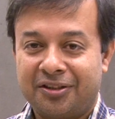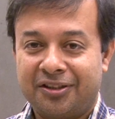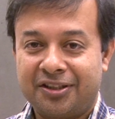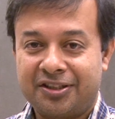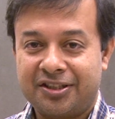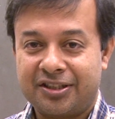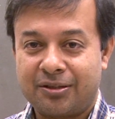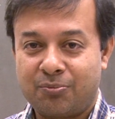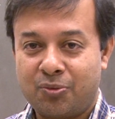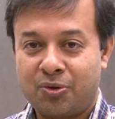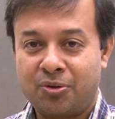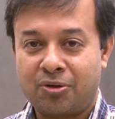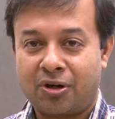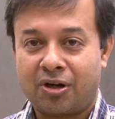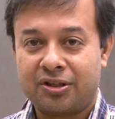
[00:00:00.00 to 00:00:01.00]
This is a
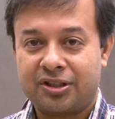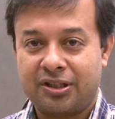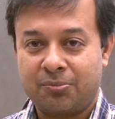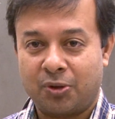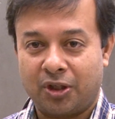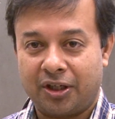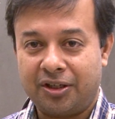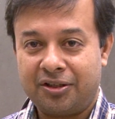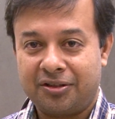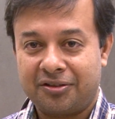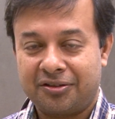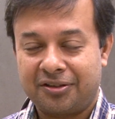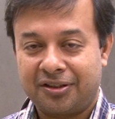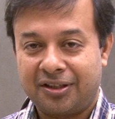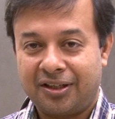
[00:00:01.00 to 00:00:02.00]
moon rock simulant
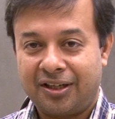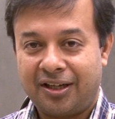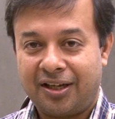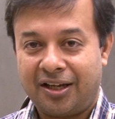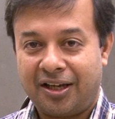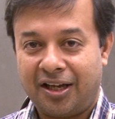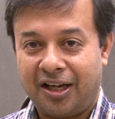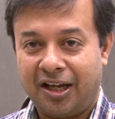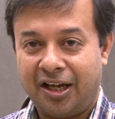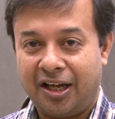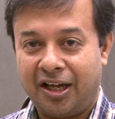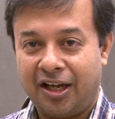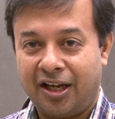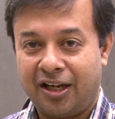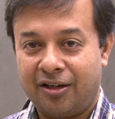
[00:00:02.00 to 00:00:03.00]

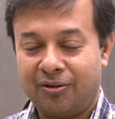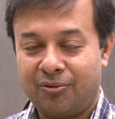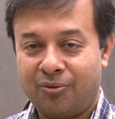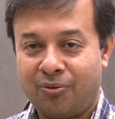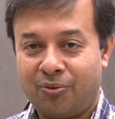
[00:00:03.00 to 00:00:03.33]
and